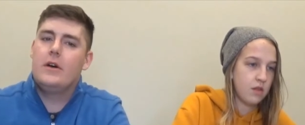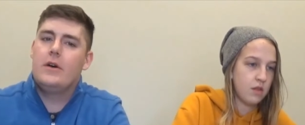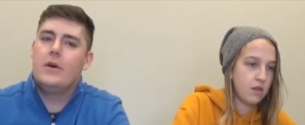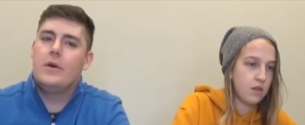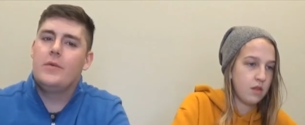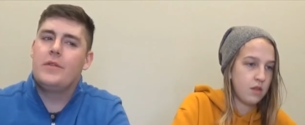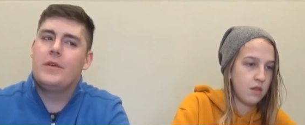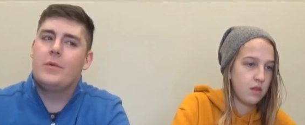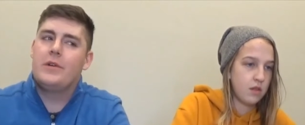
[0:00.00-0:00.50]

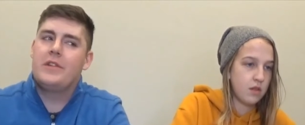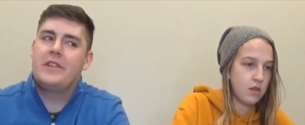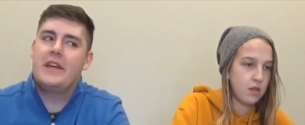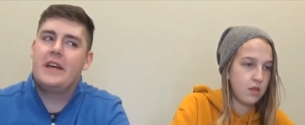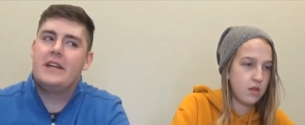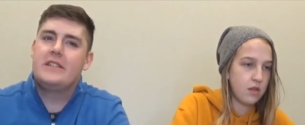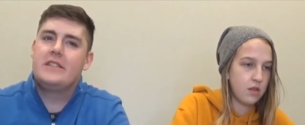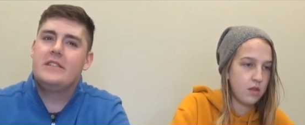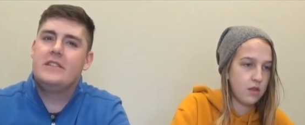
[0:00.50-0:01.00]
Speaker 1: Only one
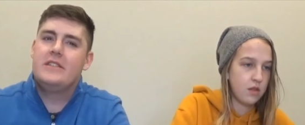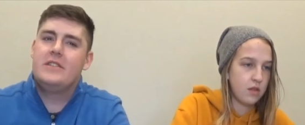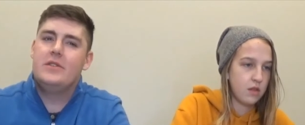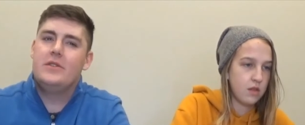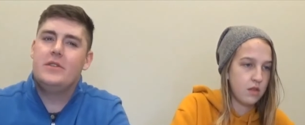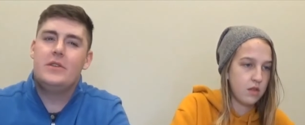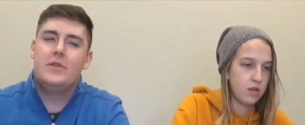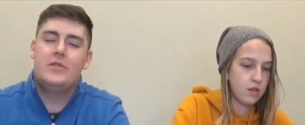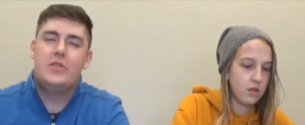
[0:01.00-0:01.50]
thousand to do the
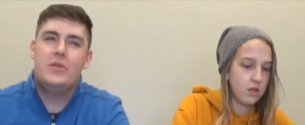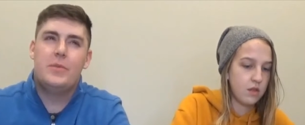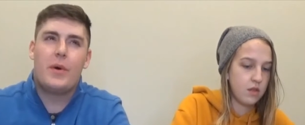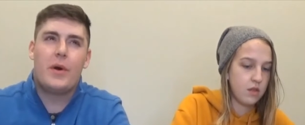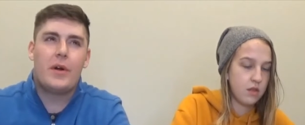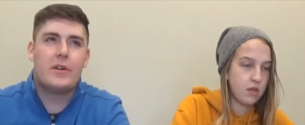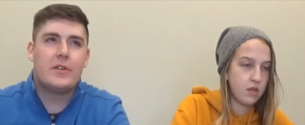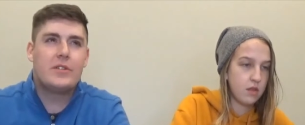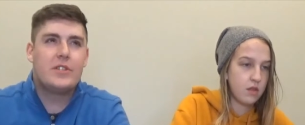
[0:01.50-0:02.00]
YouTube
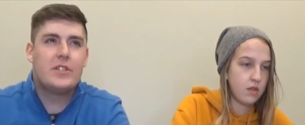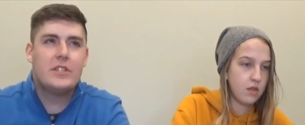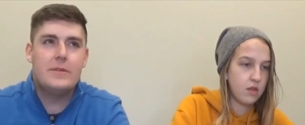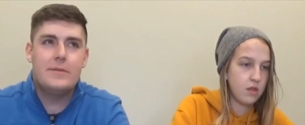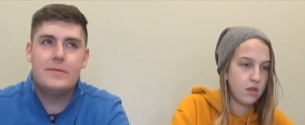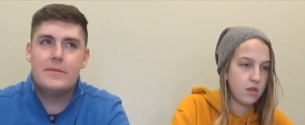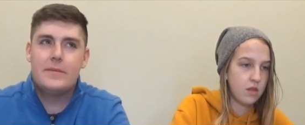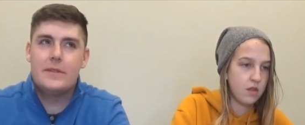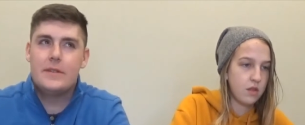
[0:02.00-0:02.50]
partnership.
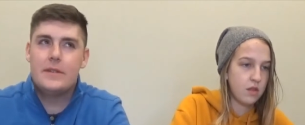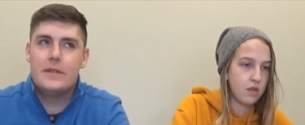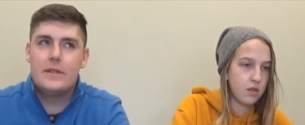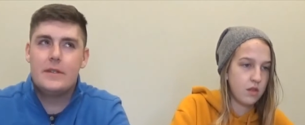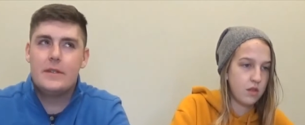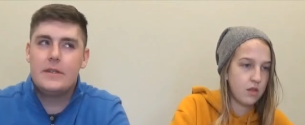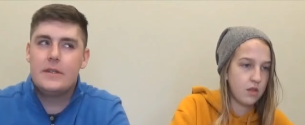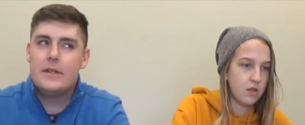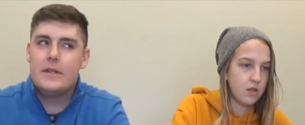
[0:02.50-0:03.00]

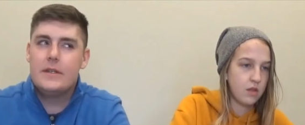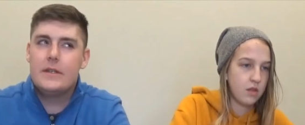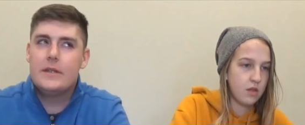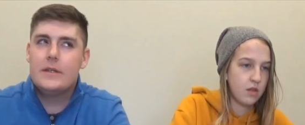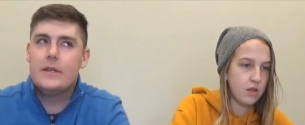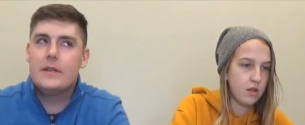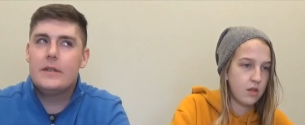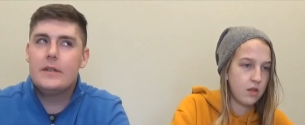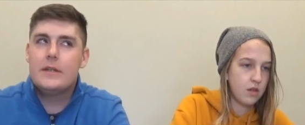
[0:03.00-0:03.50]

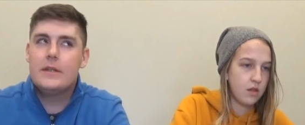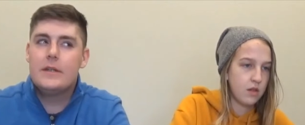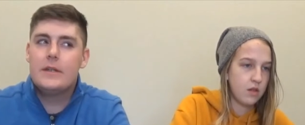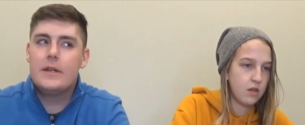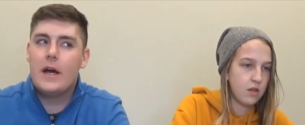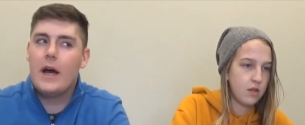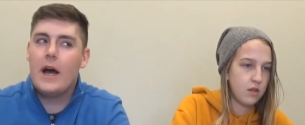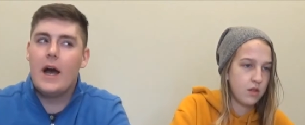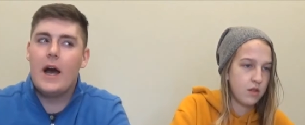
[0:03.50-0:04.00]

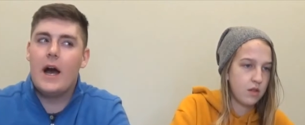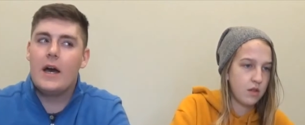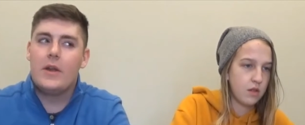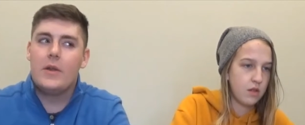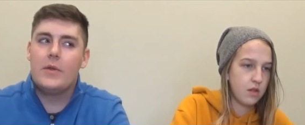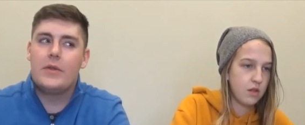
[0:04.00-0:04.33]
I don't